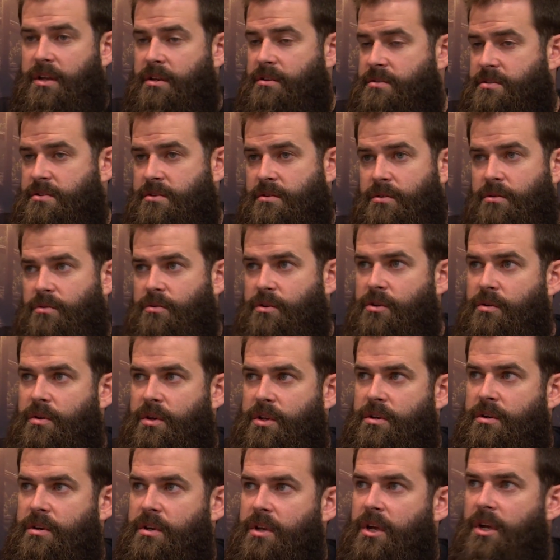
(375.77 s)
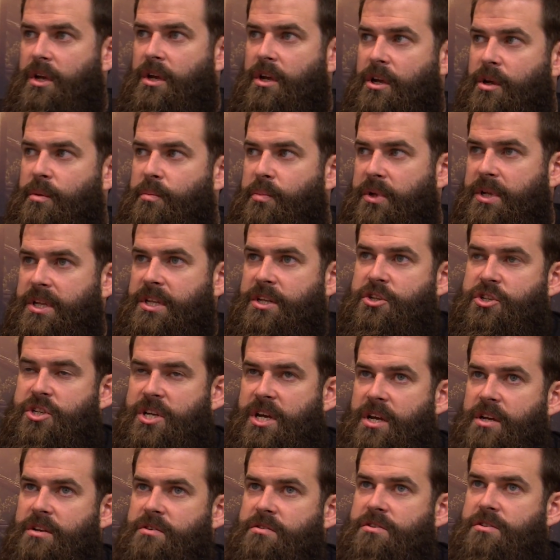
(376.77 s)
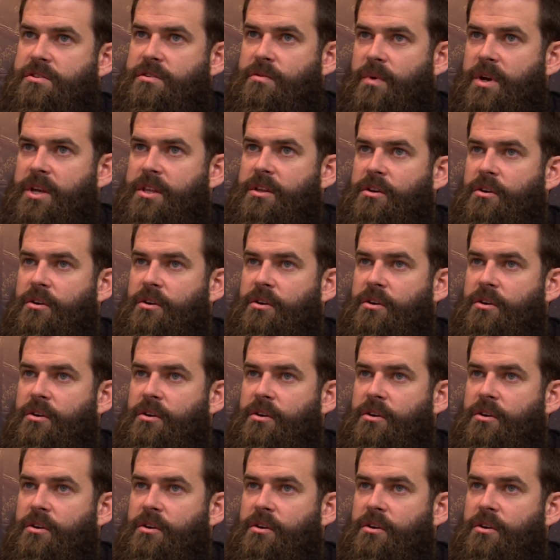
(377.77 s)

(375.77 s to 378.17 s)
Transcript: So you can completely change the way